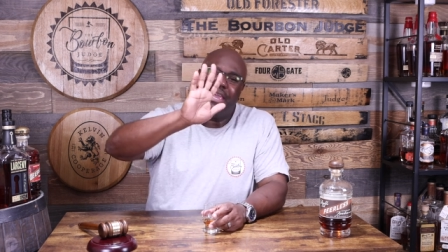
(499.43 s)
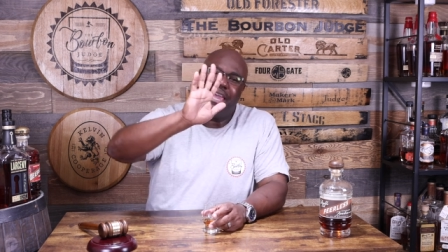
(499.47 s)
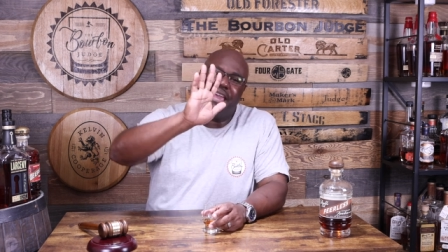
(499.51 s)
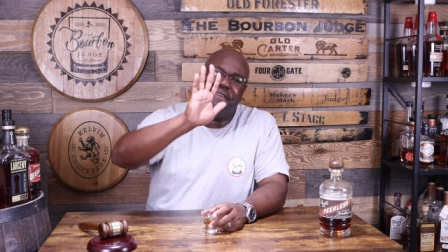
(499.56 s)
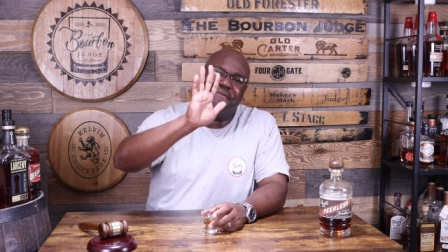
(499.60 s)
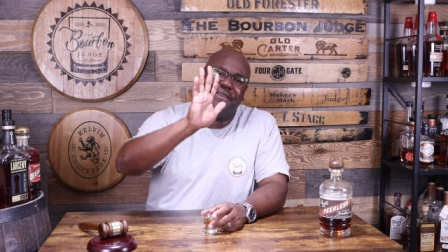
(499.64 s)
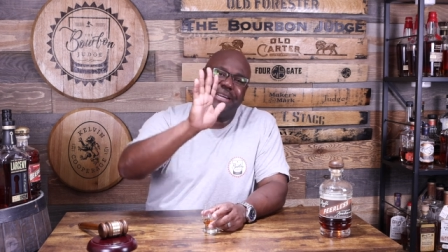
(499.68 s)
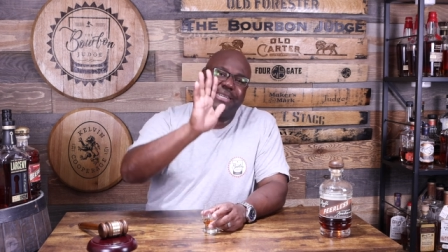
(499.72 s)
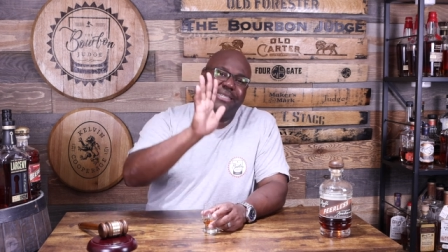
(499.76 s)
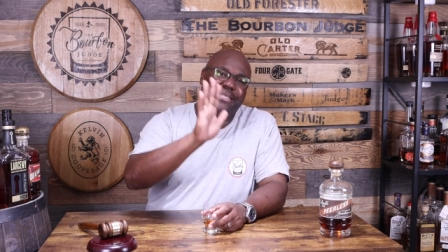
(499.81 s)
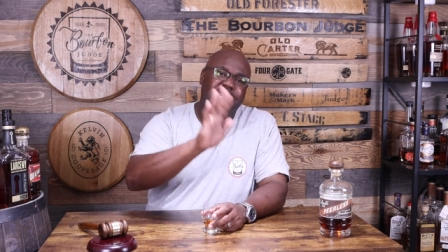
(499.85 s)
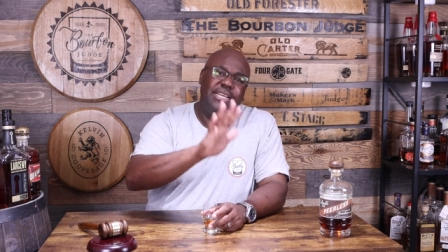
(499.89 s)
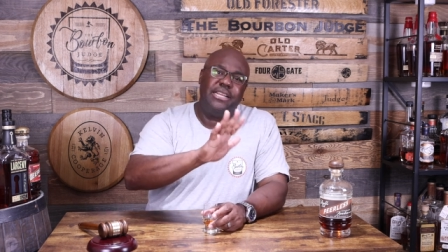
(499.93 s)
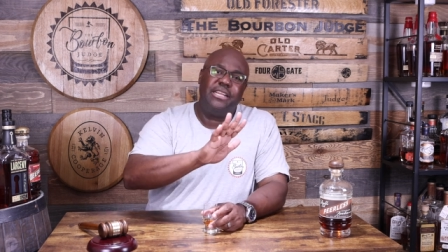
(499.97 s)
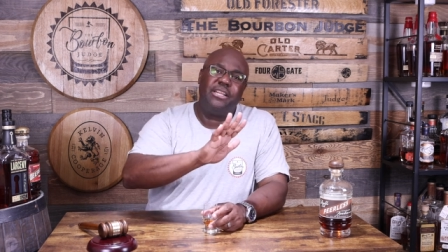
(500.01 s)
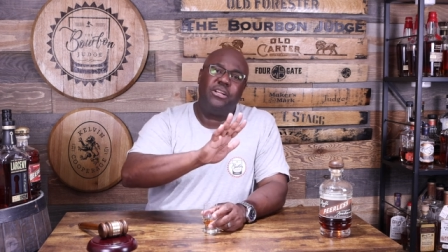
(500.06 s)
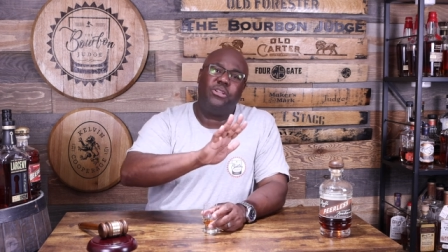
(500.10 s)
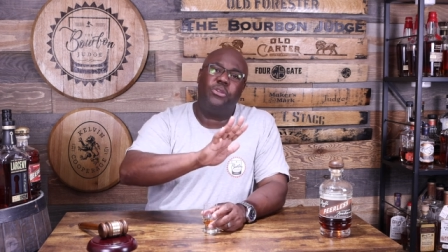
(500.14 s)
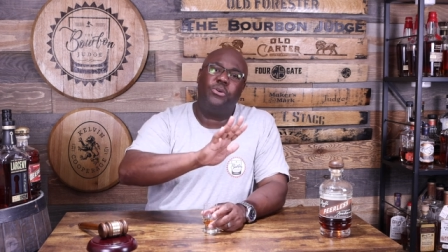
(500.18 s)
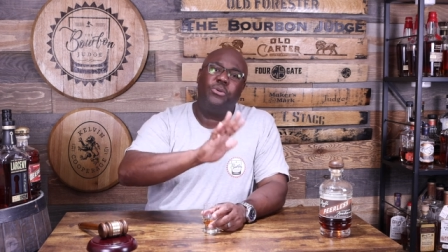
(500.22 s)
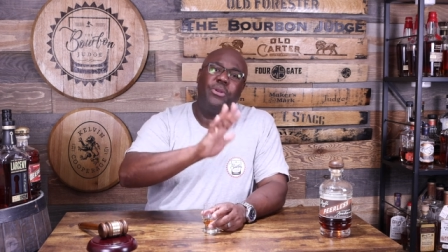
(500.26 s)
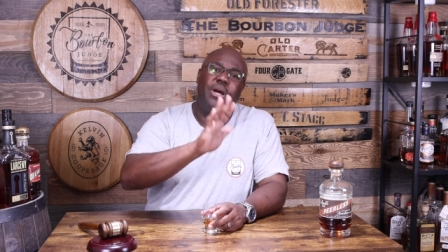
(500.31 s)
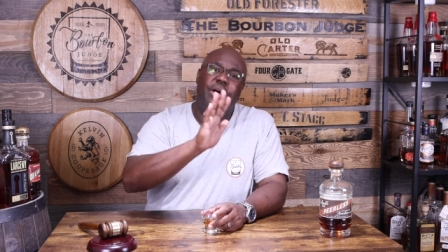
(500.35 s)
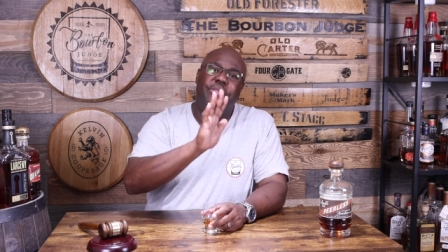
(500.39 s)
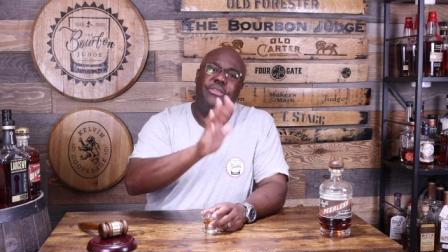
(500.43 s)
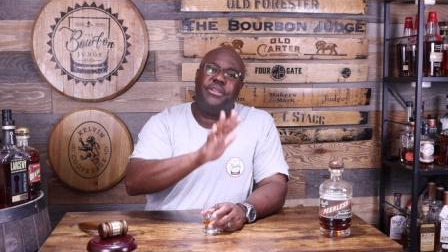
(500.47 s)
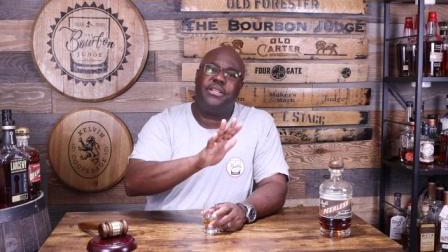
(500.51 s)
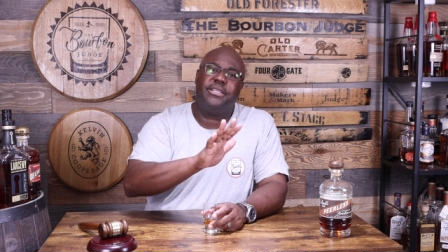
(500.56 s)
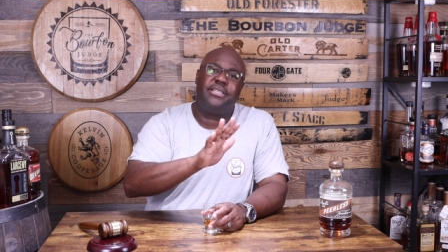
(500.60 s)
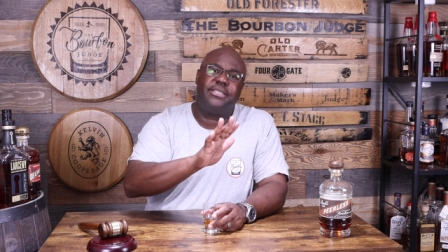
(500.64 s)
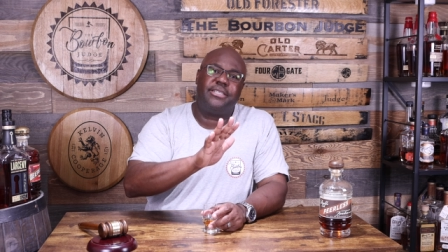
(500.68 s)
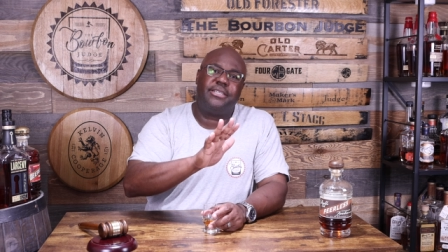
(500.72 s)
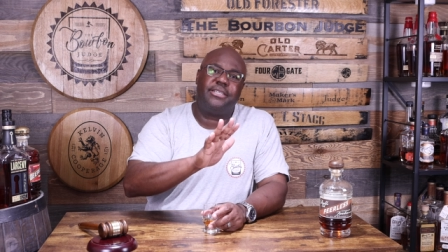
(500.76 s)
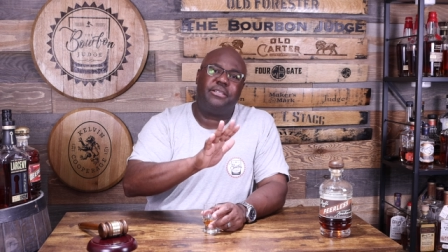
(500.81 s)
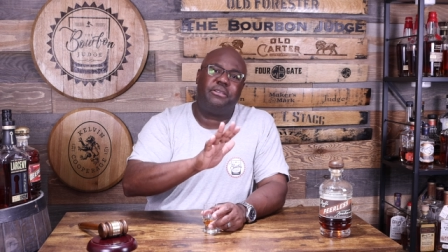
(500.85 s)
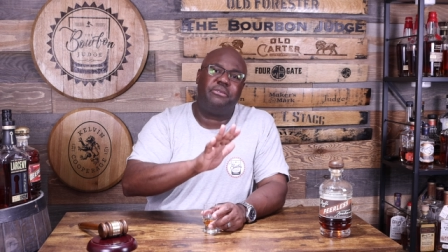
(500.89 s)
If I did include other
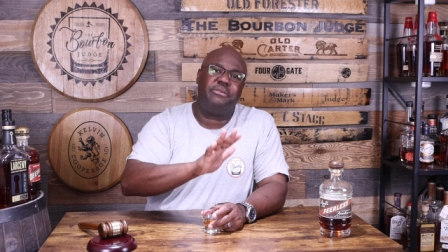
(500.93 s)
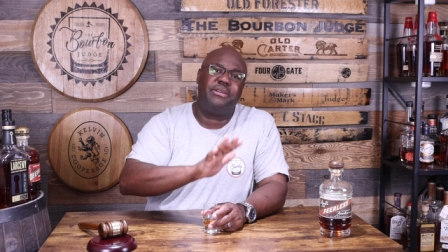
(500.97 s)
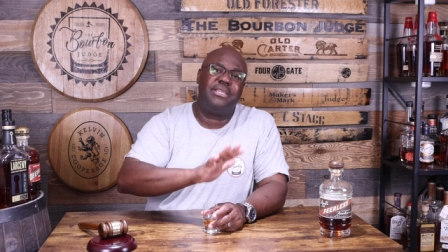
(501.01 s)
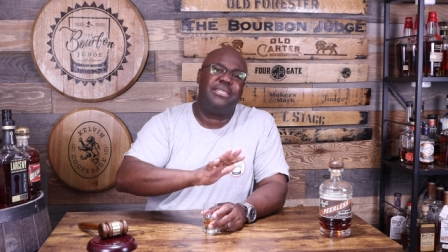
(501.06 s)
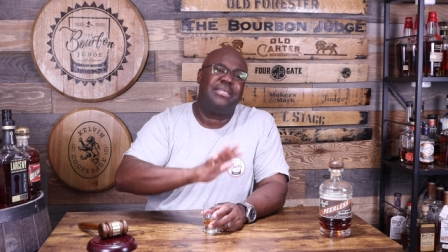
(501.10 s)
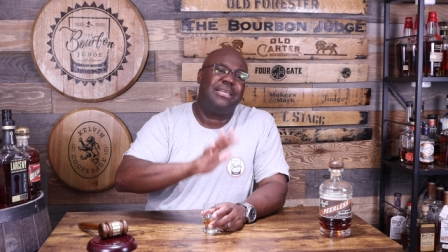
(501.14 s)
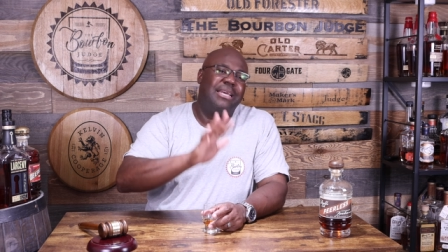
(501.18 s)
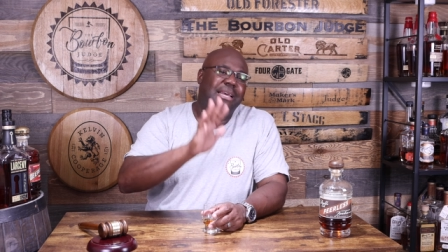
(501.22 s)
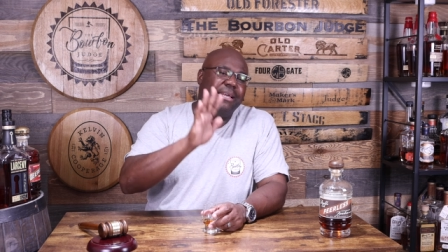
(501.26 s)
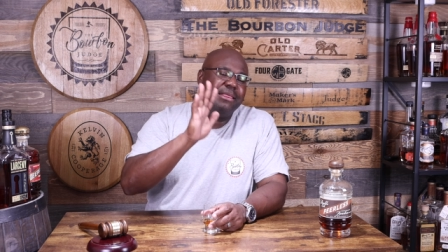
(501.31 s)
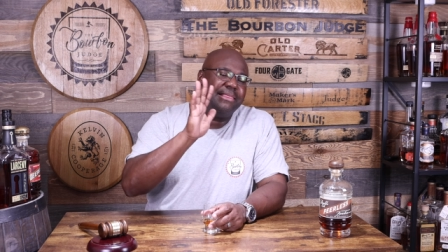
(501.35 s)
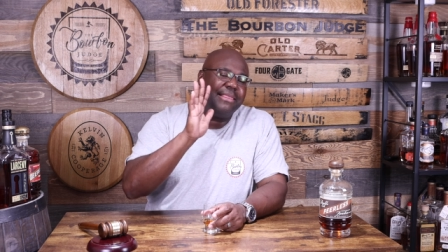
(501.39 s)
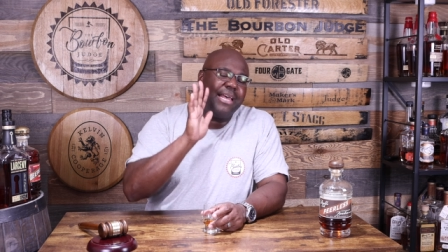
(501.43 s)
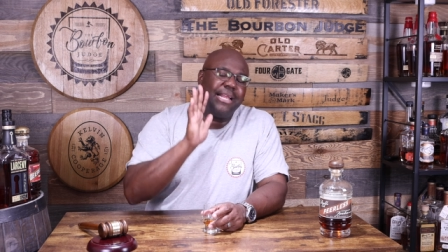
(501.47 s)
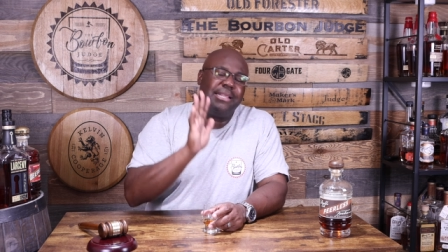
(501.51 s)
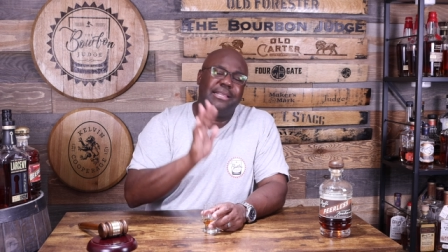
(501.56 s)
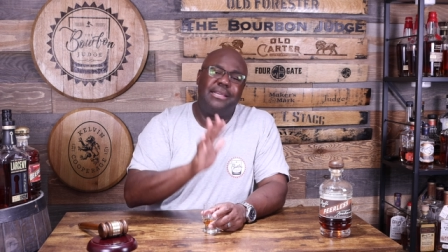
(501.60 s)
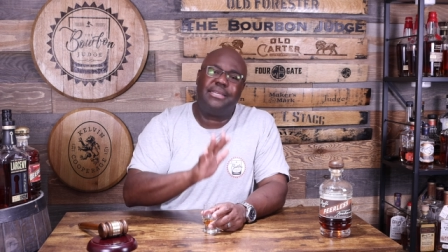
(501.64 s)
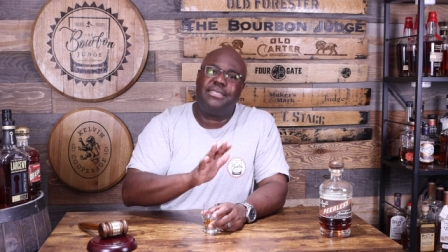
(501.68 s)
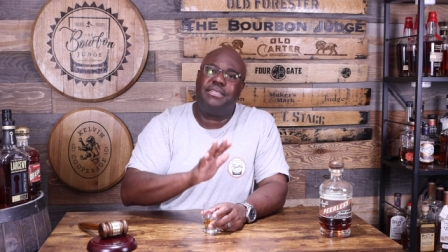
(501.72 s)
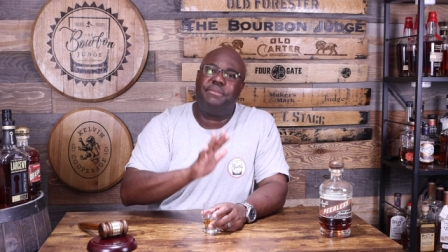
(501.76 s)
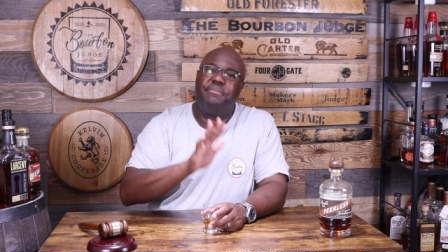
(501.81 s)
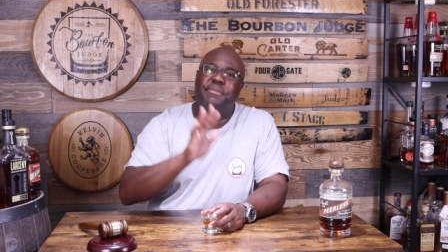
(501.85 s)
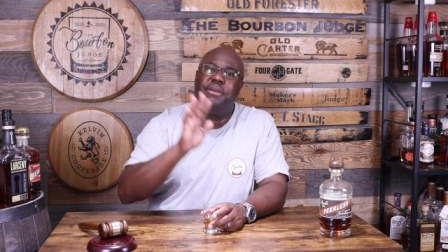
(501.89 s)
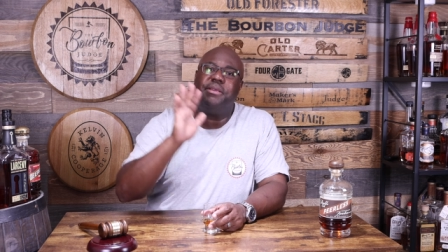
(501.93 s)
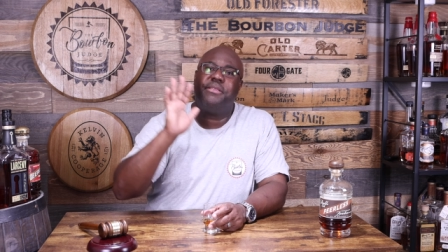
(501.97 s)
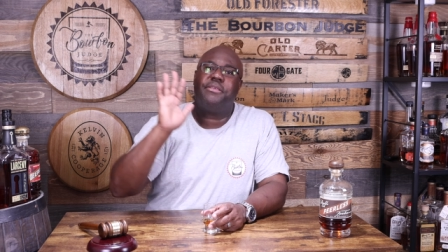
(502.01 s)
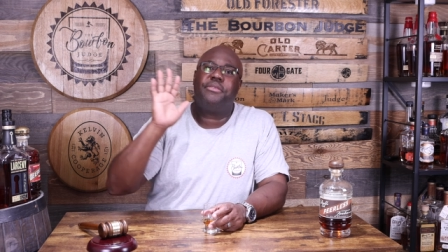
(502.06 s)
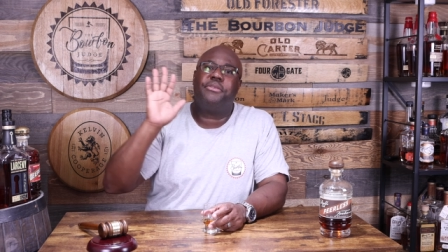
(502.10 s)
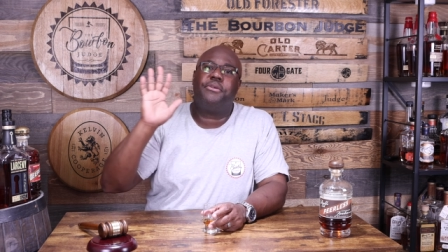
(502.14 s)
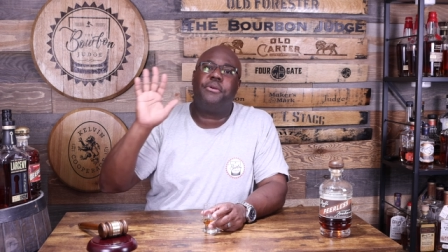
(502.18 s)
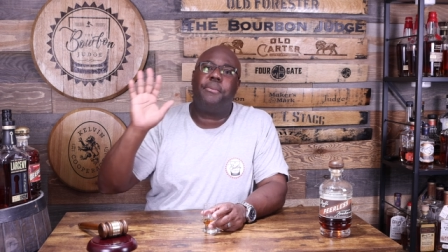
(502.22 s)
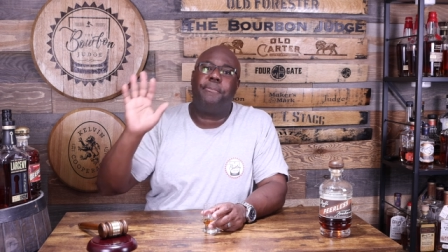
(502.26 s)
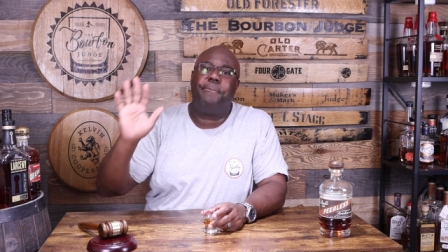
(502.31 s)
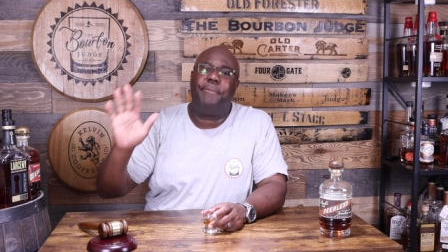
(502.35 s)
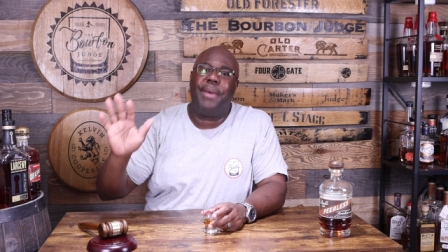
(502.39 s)
distilleries, that doesn't mean that
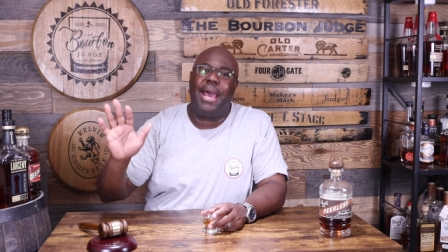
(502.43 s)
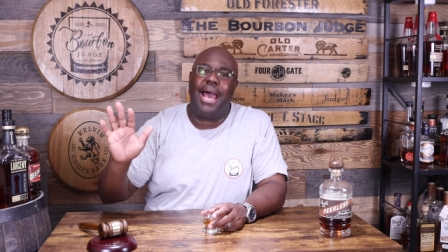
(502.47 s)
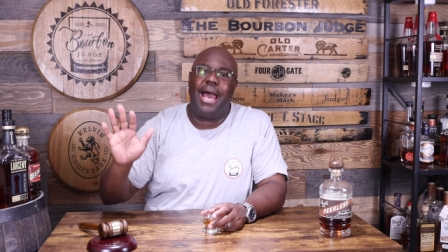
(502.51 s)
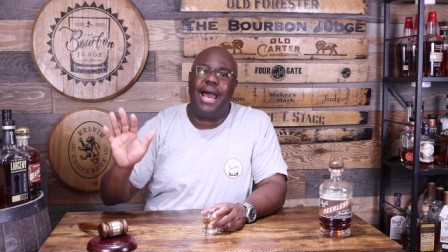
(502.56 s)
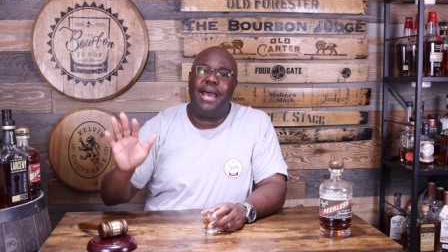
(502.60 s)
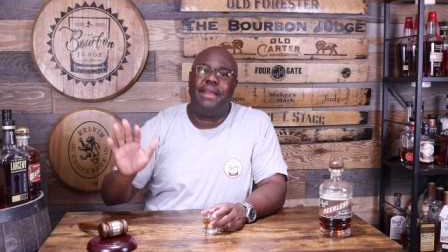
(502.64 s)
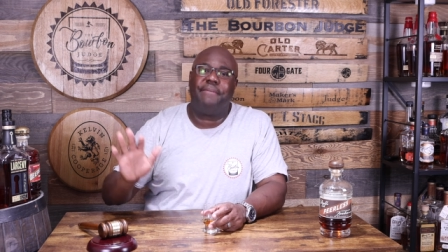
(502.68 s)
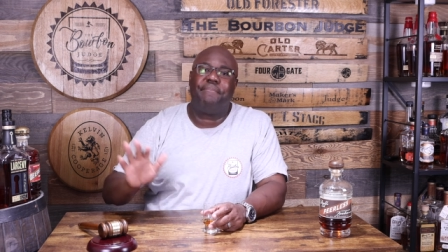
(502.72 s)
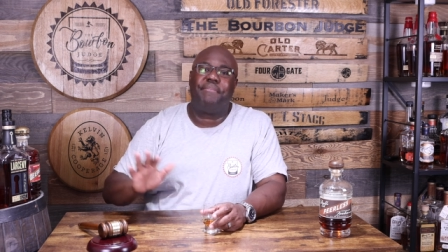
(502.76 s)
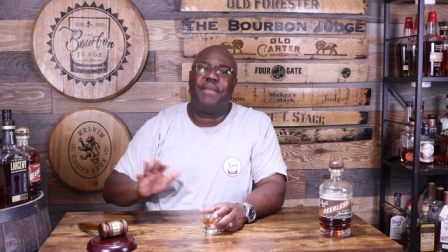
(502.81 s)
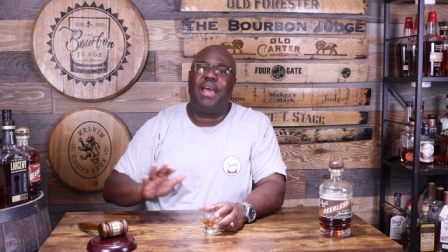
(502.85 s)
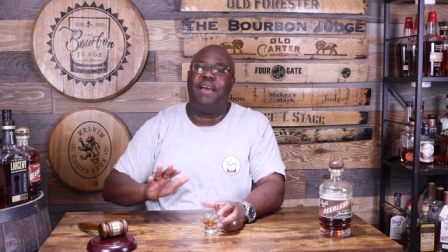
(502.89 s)
they're bad.